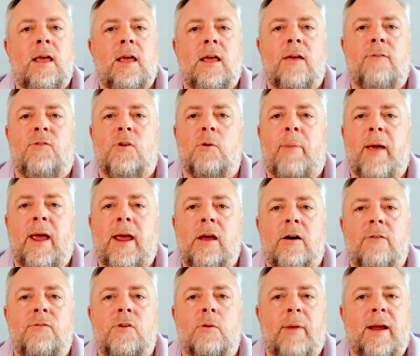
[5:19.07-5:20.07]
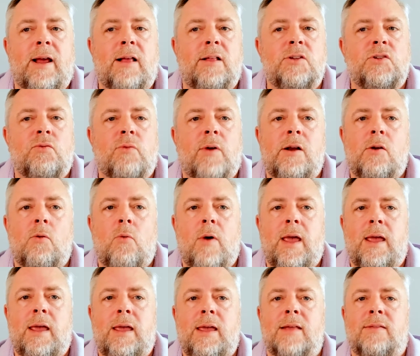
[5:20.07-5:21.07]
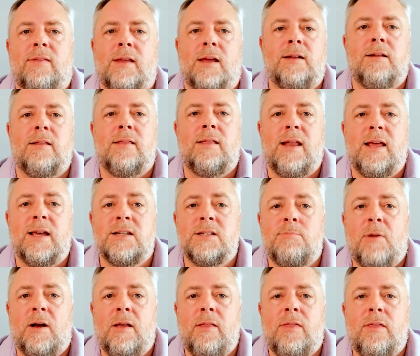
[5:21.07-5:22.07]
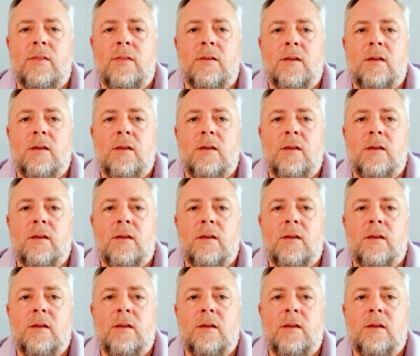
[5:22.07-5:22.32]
if you pay off your balance right away at the end of the next month,